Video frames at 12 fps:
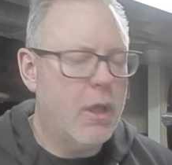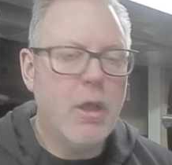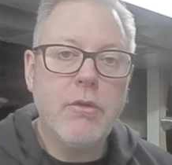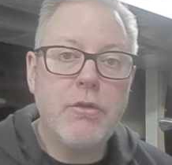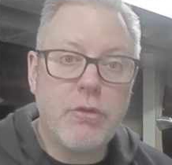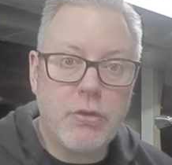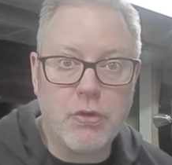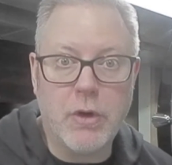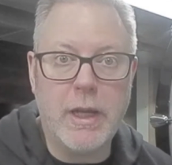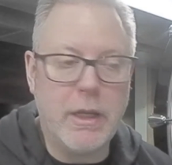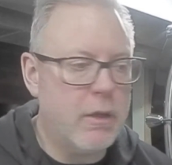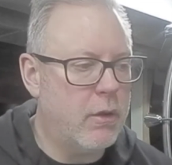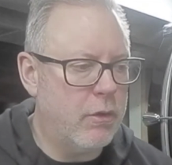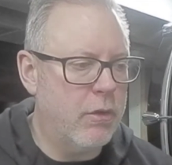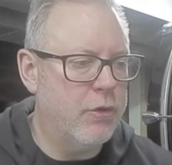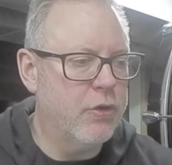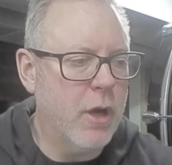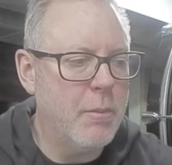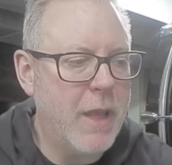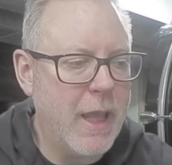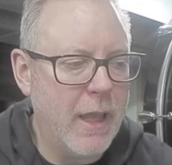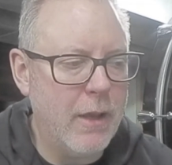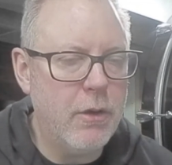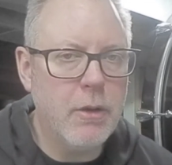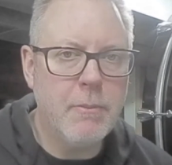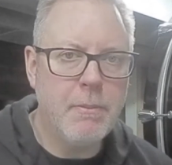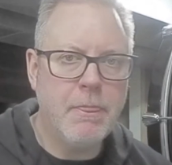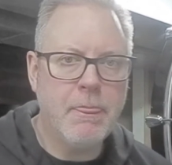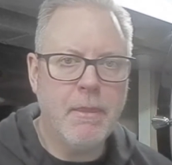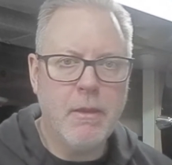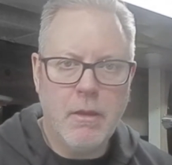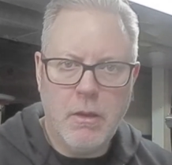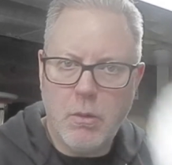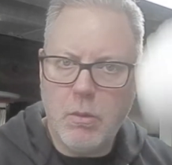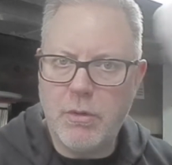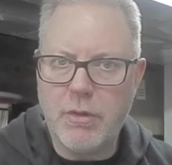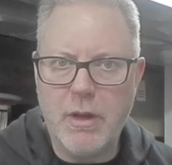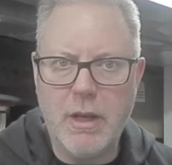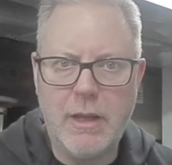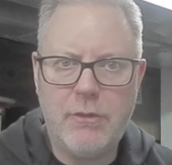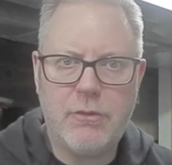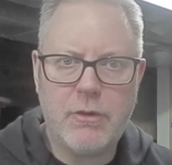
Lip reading: strike the drum head with a nice